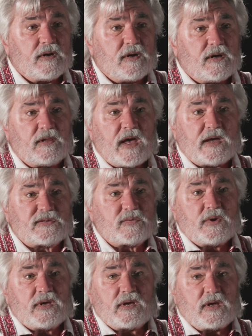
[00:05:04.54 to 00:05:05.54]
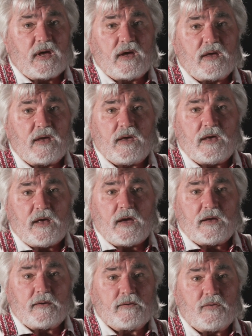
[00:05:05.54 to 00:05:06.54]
uh, last week, and I and I